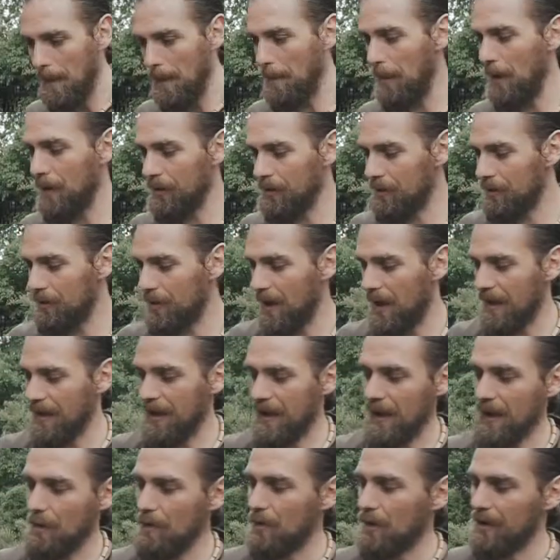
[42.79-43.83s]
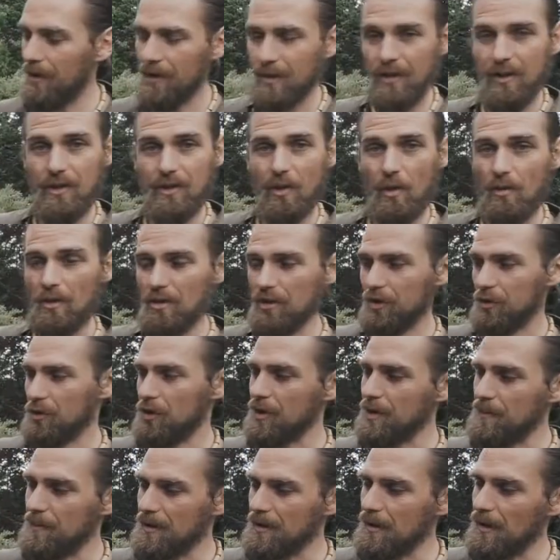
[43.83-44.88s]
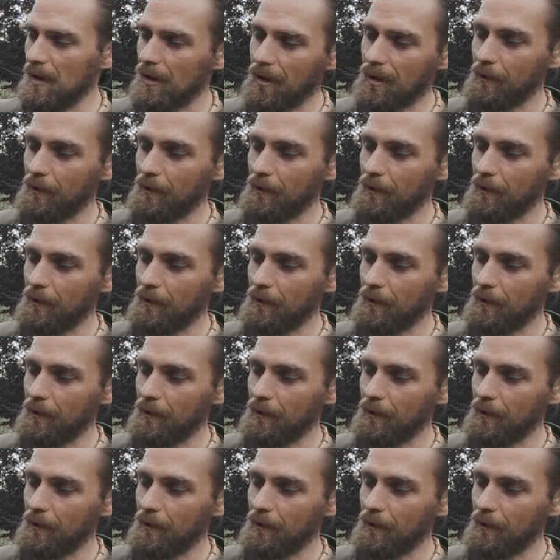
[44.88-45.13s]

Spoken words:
my partner and I getting one of these soda streams a